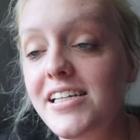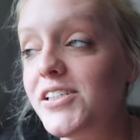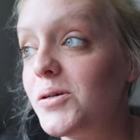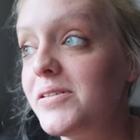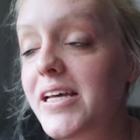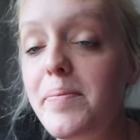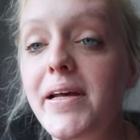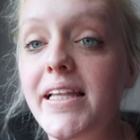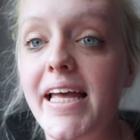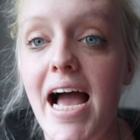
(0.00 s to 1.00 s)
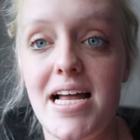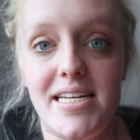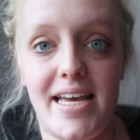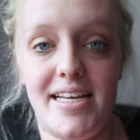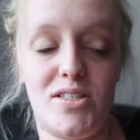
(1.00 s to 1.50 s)
and so typically
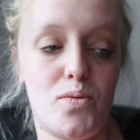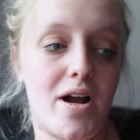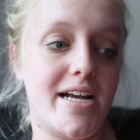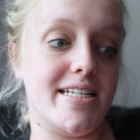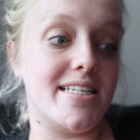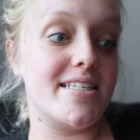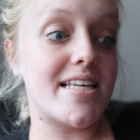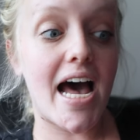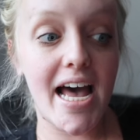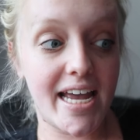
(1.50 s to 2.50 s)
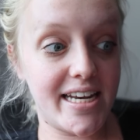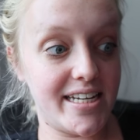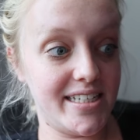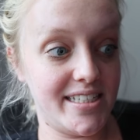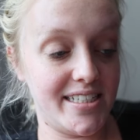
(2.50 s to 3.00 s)
on days where I
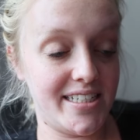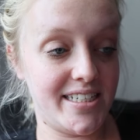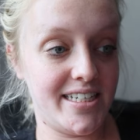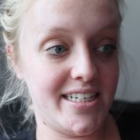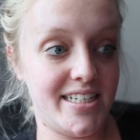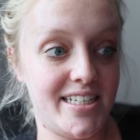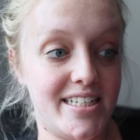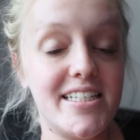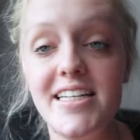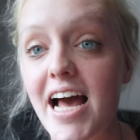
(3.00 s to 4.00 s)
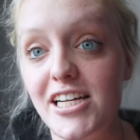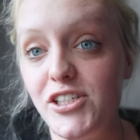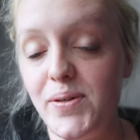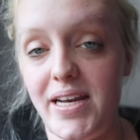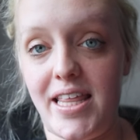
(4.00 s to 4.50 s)
decide to not
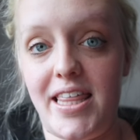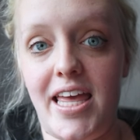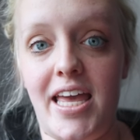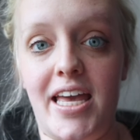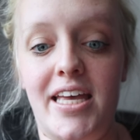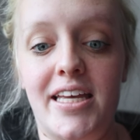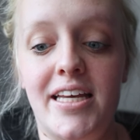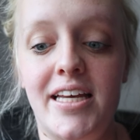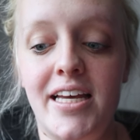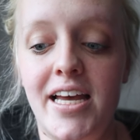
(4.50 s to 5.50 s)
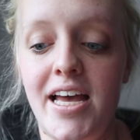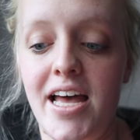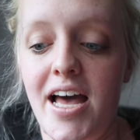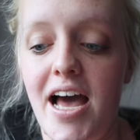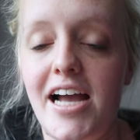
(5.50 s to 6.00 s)
do anything,
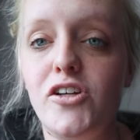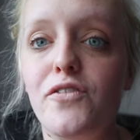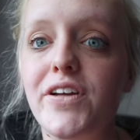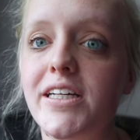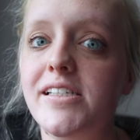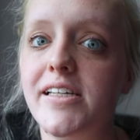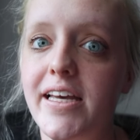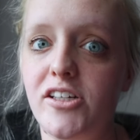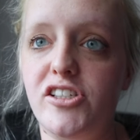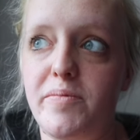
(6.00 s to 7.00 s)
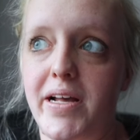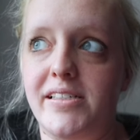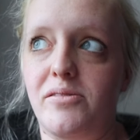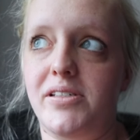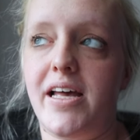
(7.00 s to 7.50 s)
I don't feel as guilty
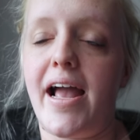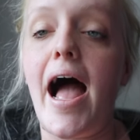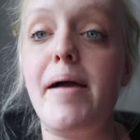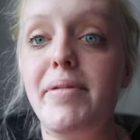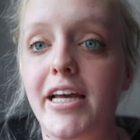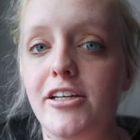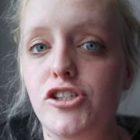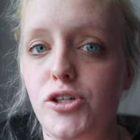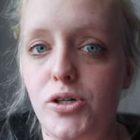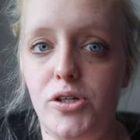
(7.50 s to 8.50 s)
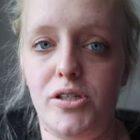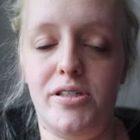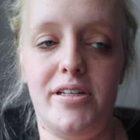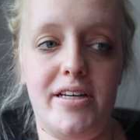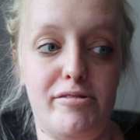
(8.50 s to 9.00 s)
because it was like I'm in control.
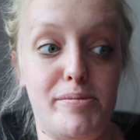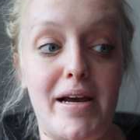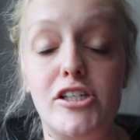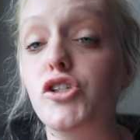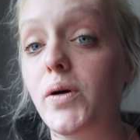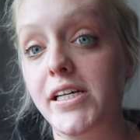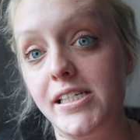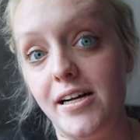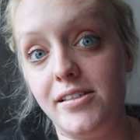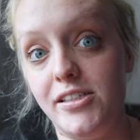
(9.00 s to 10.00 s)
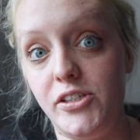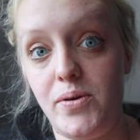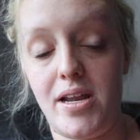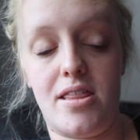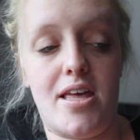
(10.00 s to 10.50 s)
It was my choice not to
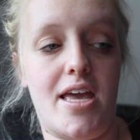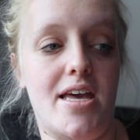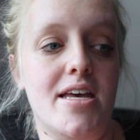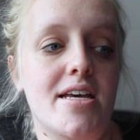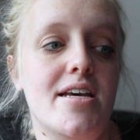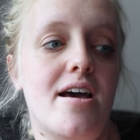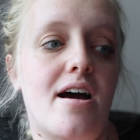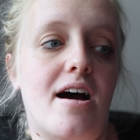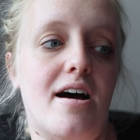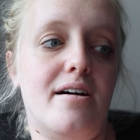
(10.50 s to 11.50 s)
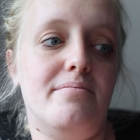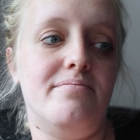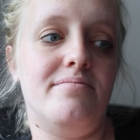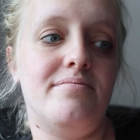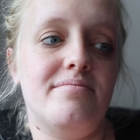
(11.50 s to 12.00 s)
do anything. Um,